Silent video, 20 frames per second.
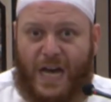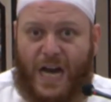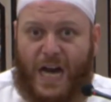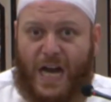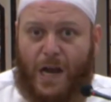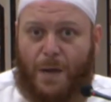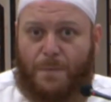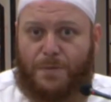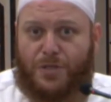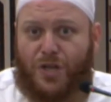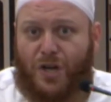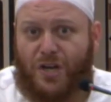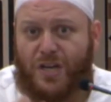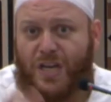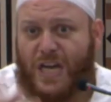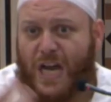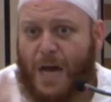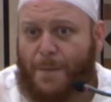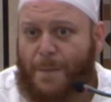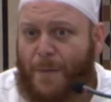and I'm sure
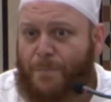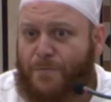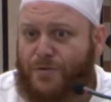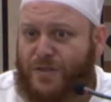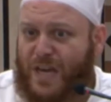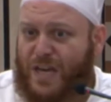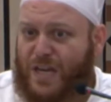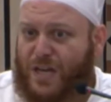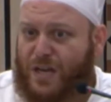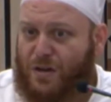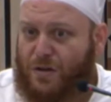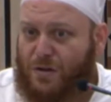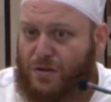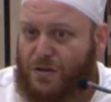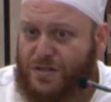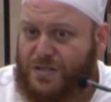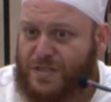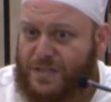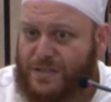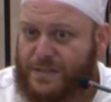you come up with a
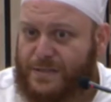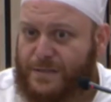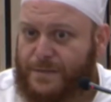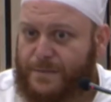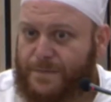conclusion.